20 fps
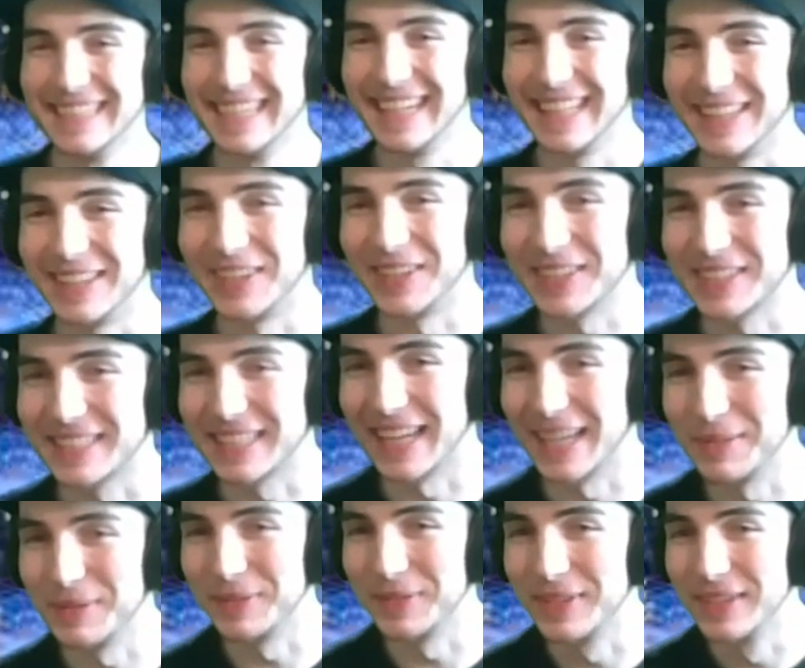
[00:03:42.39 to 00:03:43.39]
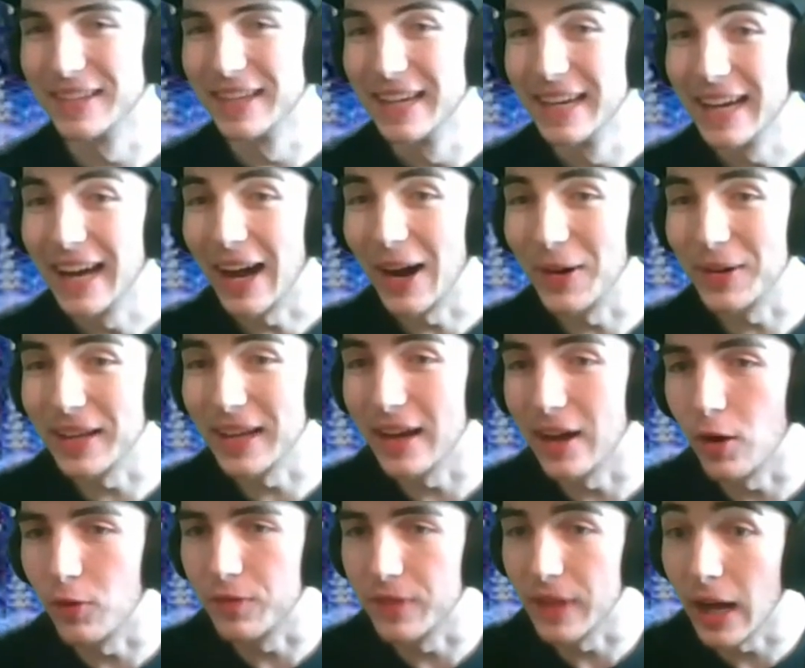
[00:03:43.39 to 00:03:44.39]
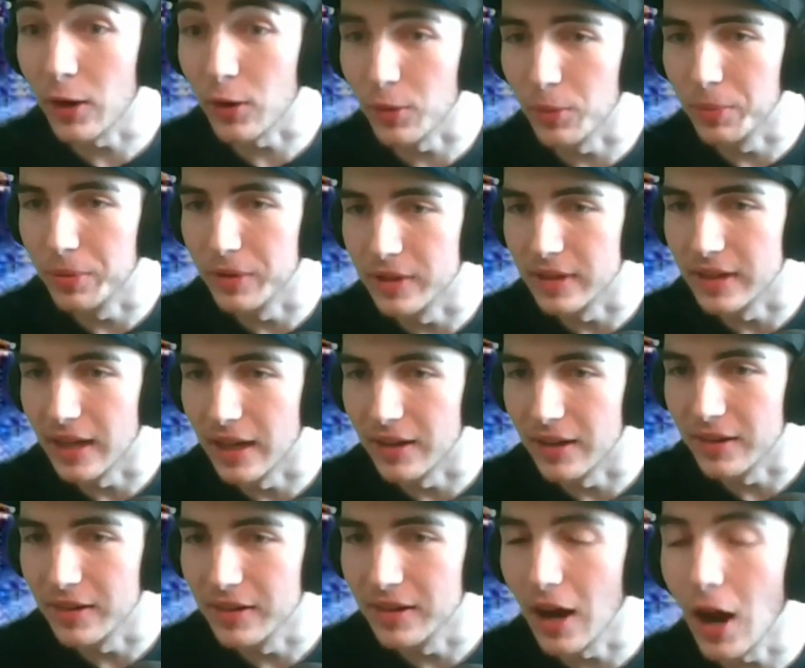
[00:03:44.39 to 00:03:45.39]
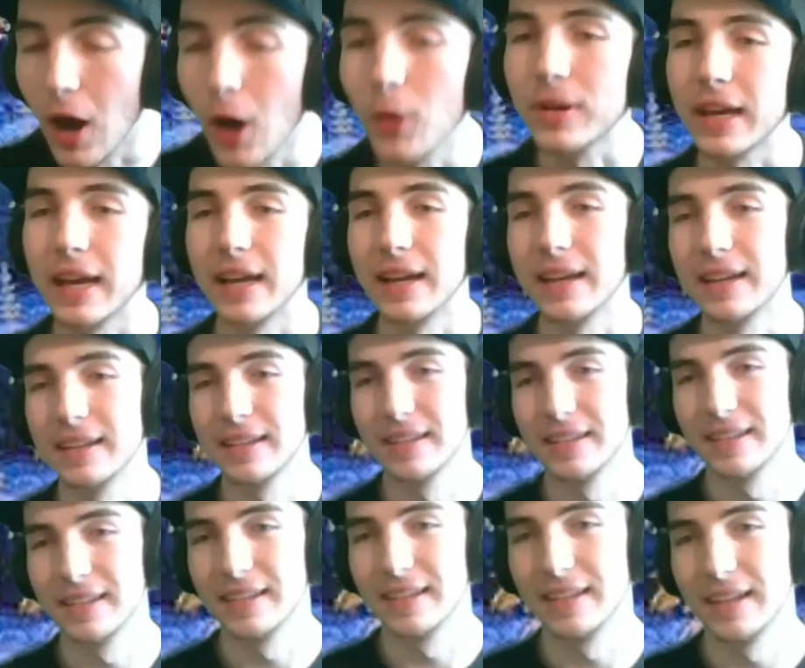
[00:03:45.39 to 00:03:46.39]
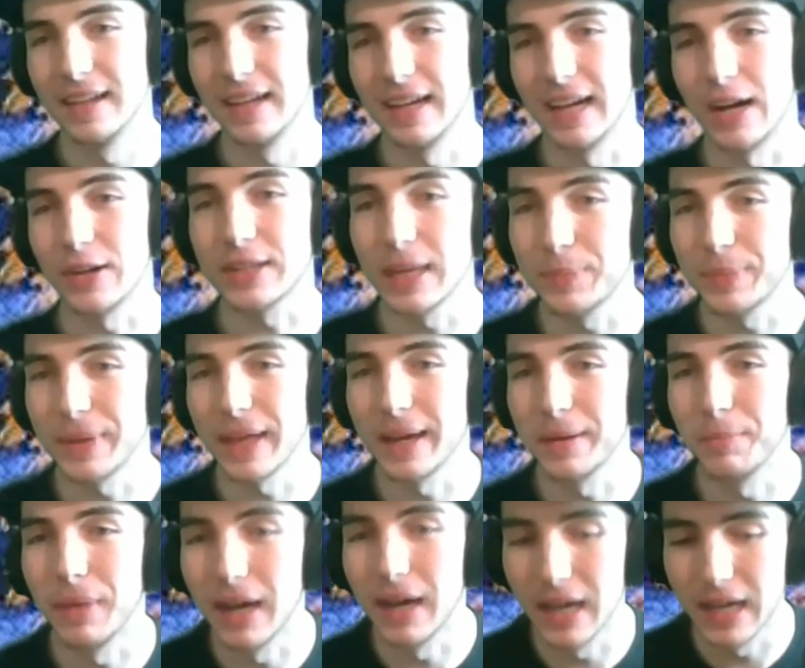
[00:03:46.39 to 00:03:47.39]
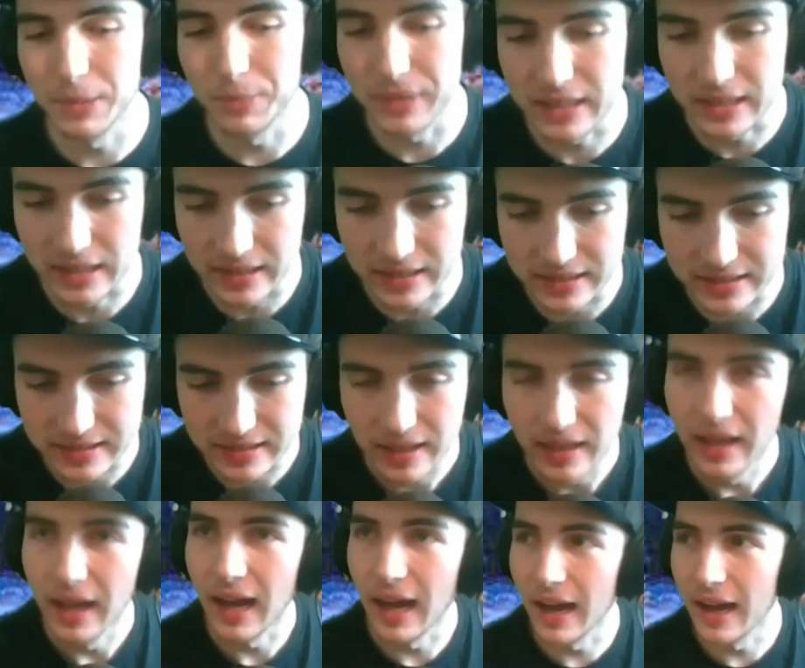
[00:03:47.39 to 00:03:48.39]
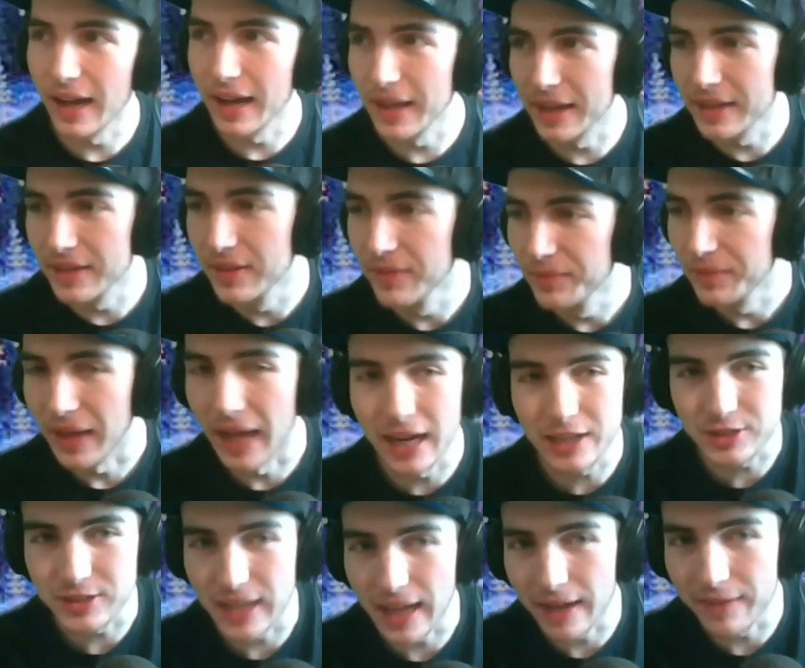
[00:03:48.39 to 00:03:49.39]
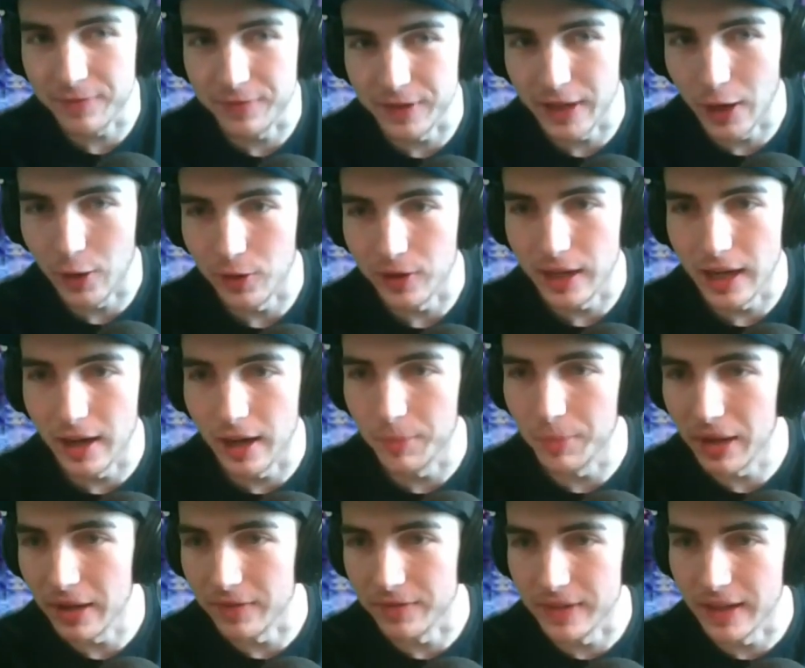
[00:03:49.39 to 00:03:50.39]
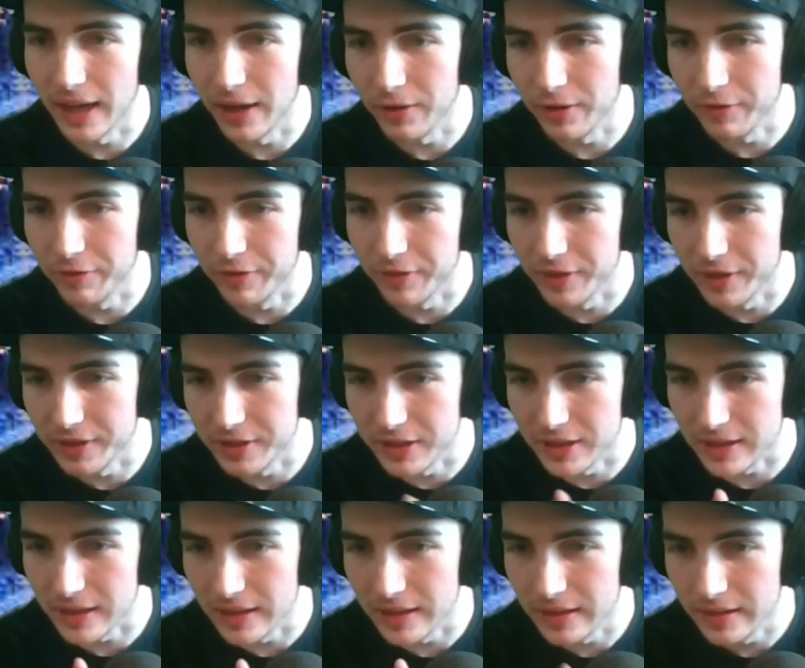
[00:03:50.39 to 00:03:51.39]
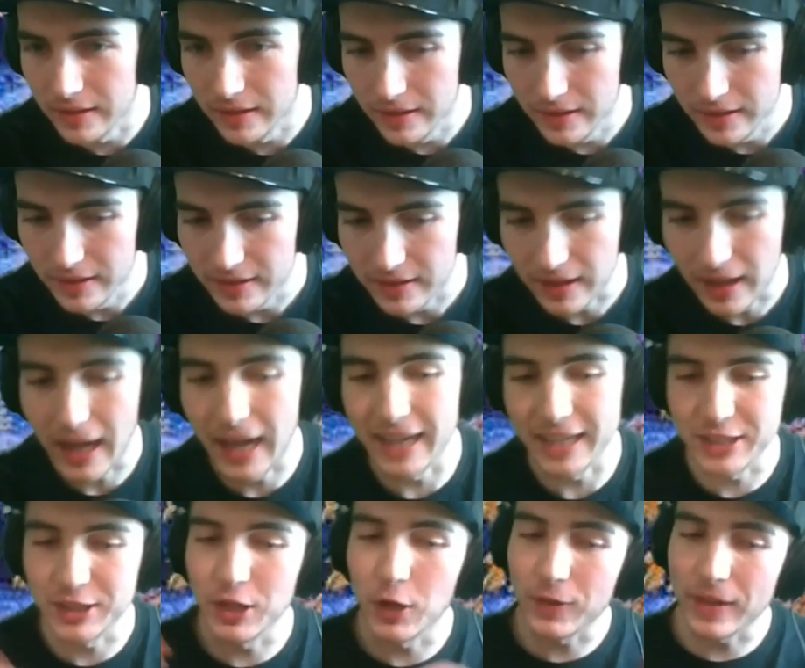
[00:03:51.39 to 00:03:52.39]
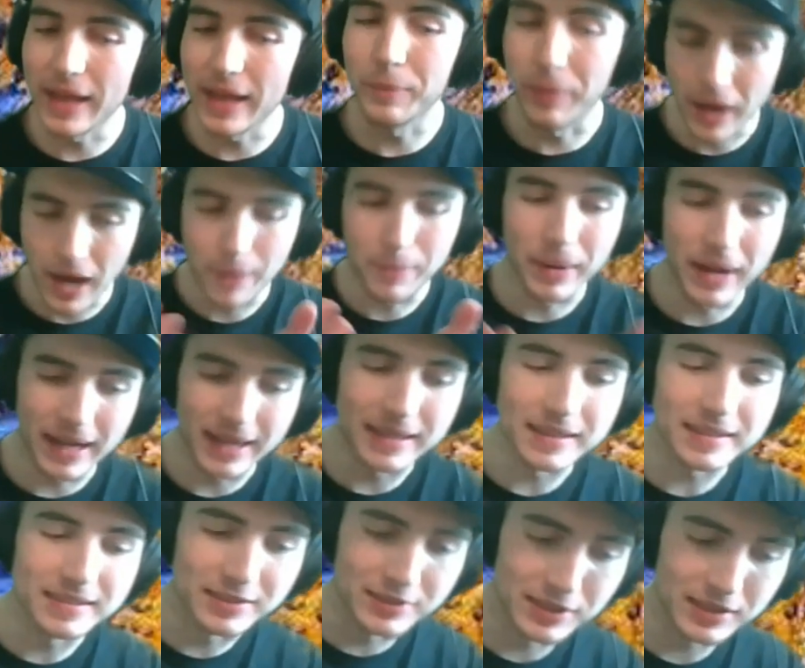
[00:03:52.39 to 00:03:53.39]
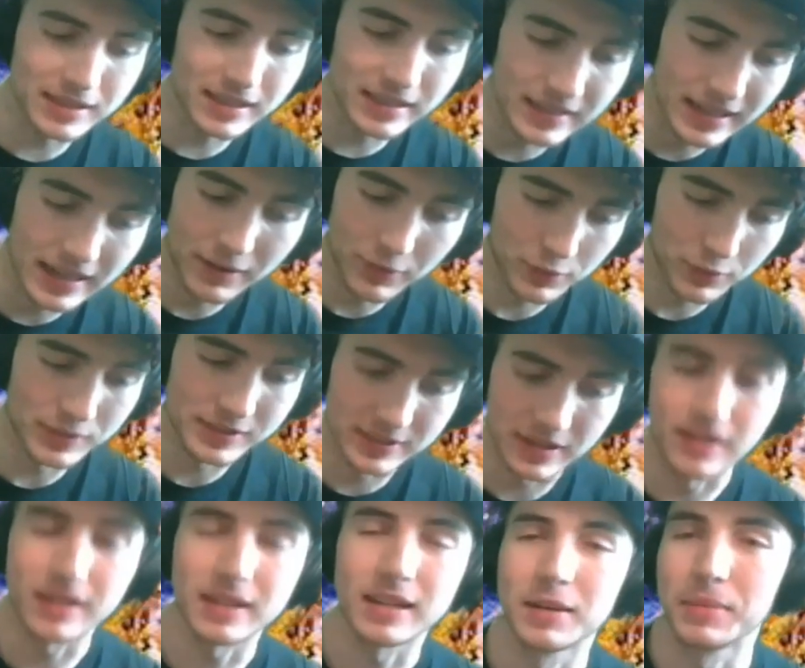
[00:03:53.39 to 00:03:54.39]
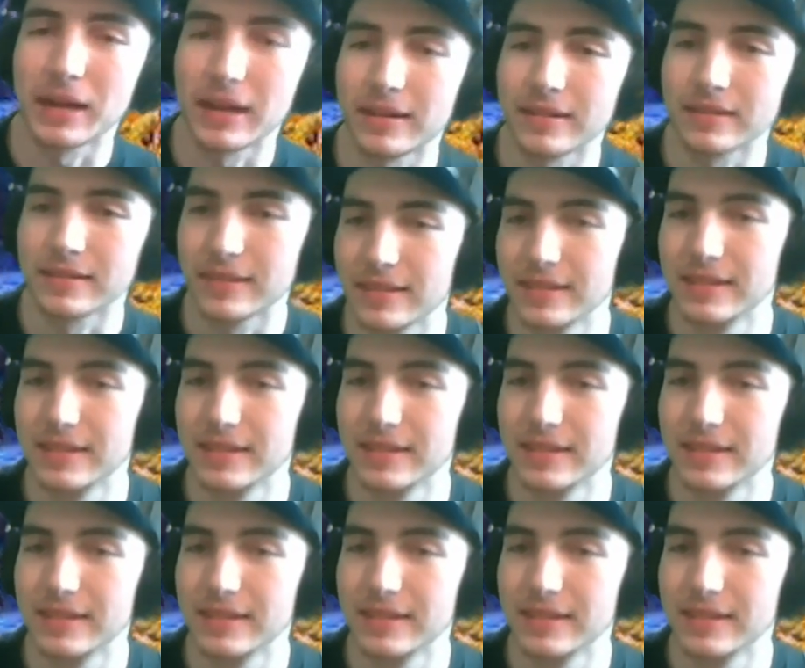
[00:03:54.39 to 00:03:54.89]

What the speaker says: A little excited. Oh yeah, flour will put it out. Oh, okay. I'll keep that in mind because I actually have flour now. I bought flour for the chicken. You know that Popeyes chicken that everyone's talking about?